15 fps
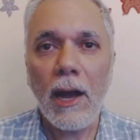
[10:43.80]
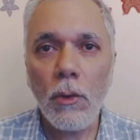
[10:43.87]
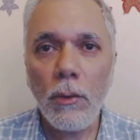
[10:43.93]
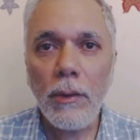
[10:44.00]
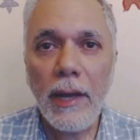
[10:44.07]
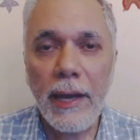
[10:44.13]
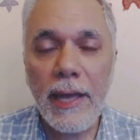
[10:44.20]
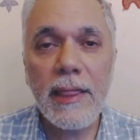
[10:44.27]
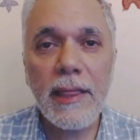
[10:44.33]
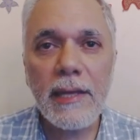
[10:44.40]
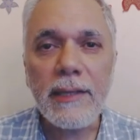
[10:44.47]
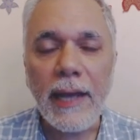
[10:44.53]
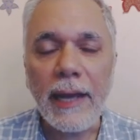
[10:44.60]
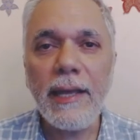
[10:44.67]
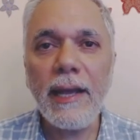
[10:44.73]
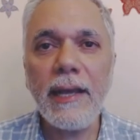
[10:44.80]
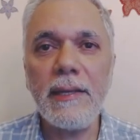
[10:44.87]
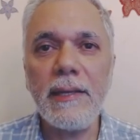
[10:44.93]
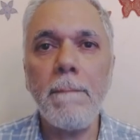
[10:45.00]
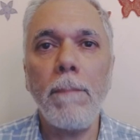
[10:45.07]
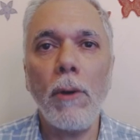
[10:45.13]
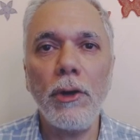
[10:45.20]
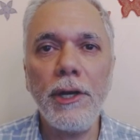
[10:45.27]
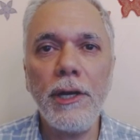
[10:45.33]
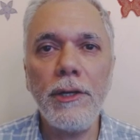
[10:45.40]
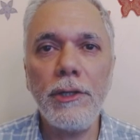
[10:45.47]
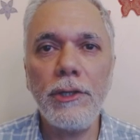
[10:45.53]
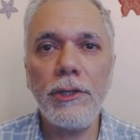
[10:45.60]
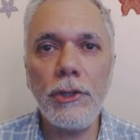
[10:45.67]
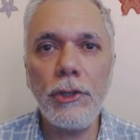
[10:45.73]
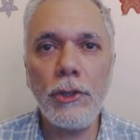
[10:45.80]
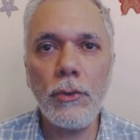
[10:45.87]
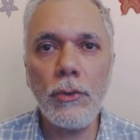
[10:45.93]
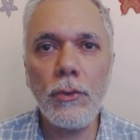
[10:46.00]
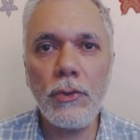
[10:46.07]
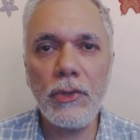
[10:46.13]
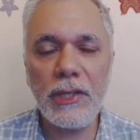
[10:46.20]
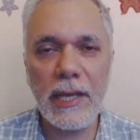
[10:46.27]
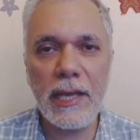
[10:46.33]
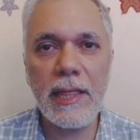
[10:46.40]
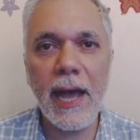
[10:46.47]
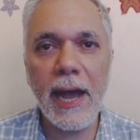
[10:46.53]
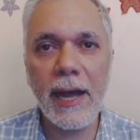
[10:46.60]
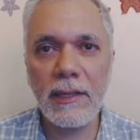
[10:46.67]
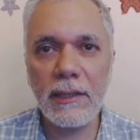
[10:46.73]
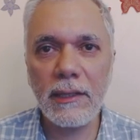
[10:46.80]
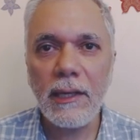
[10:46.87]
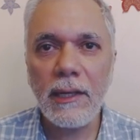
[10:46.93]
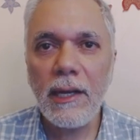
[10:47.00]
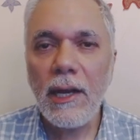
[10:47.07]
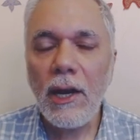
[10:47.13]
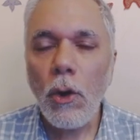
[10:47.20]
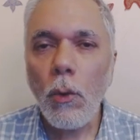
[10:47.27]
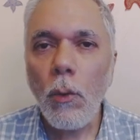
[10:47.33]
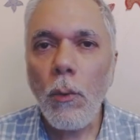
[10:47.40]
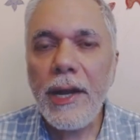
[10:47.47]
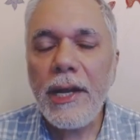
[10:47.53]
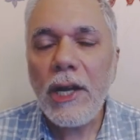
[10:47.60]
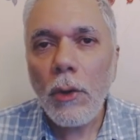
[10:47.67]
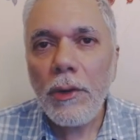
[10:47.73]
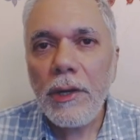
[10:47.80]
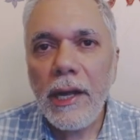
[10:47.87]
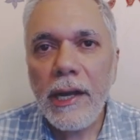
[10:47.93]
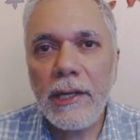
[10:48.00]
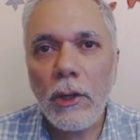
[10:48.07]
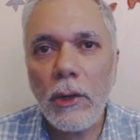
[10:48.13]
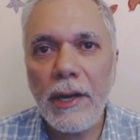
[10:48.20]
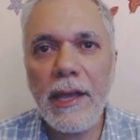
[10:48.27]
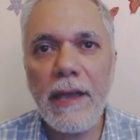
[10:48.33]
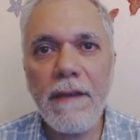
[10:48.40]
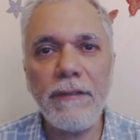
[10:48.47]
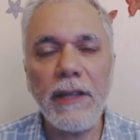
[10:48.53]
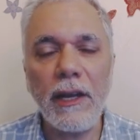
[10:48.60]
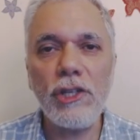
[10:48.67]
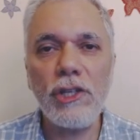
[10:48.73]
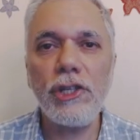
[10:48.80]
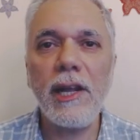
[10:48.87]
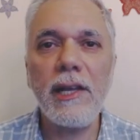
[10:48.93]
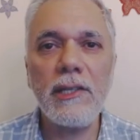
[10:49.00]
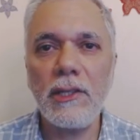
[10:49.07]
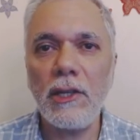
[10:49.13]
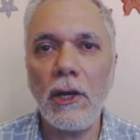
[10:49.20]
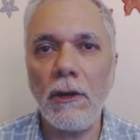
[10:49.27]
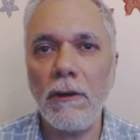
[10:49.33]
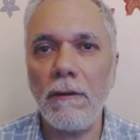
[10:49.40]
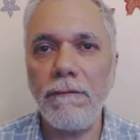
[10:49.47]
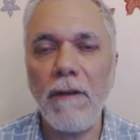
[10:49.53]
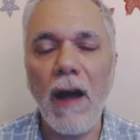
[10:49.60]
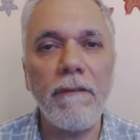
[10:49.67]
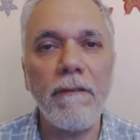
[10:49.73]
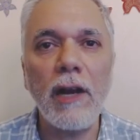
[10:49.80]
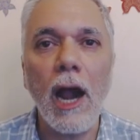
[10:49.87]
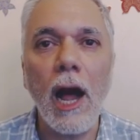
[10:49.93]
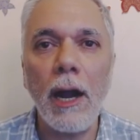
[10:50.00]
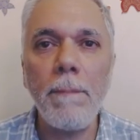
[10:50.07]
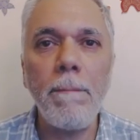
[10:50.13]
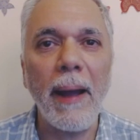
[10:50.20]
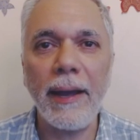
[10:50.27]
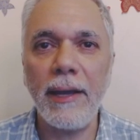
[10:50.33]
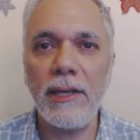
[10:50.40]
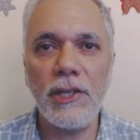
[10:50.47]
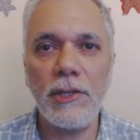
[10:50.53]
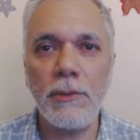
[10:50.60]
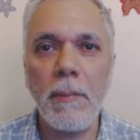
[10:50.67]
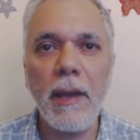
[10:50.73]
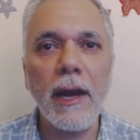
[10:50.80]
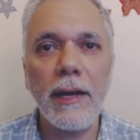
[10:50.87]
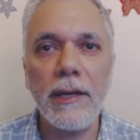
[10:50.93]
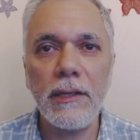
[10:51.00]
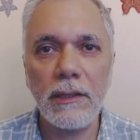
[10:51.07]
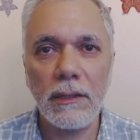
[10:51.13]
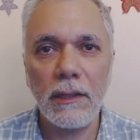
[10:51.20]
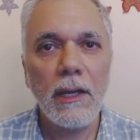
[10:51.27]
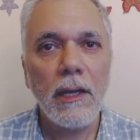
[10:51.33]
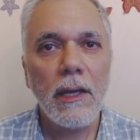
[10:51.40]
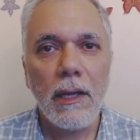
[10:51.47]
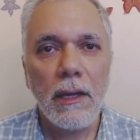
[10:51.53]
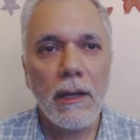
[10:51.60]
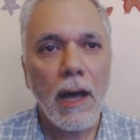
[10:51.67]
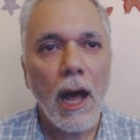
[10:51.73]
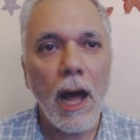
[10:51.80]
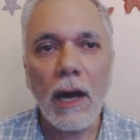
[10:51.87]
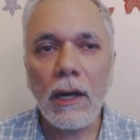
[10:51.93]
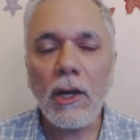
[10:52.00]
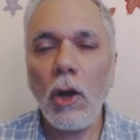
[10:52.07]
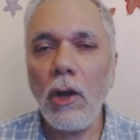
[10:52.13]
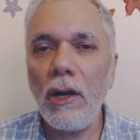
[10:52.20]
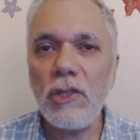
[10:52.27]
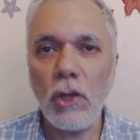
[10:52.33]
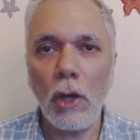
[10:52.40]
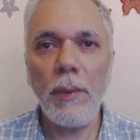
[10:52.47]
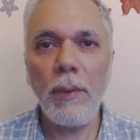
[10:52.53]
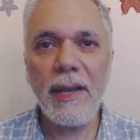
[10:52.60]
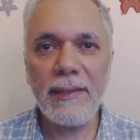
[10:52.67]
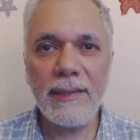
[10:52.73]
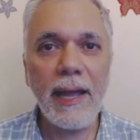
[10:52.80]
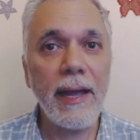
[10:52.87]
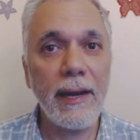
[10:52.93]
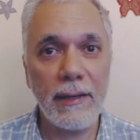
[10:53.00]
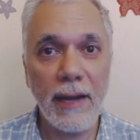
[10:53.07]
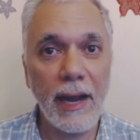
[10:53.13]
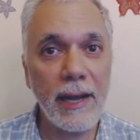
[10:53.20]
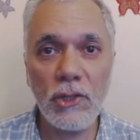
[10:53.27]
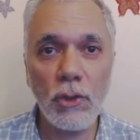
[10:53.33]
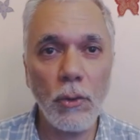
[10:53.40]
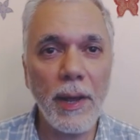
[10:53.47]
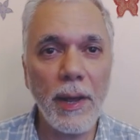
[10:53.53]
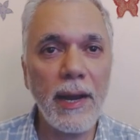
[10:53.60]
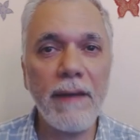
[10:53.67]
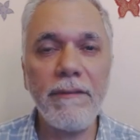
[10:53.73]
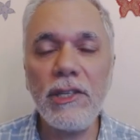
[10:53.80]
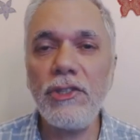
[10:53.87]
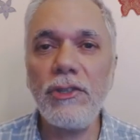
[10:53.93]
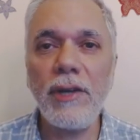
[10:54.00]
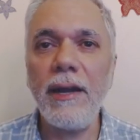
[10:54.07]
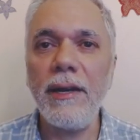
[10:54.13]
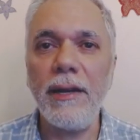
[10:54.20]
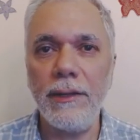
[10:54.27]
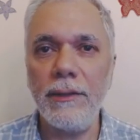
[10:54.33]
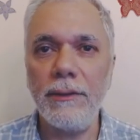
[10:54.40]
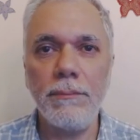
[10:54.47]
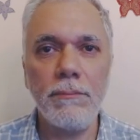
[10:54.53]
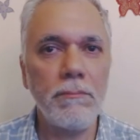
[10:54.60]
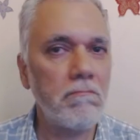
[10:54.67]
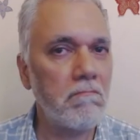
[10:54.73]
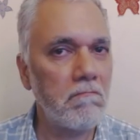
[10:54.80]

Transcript: Now in this, I think it's important to see that we don't need to leave the richness of our R packages behind. RCall is always there, and so we are never stranded.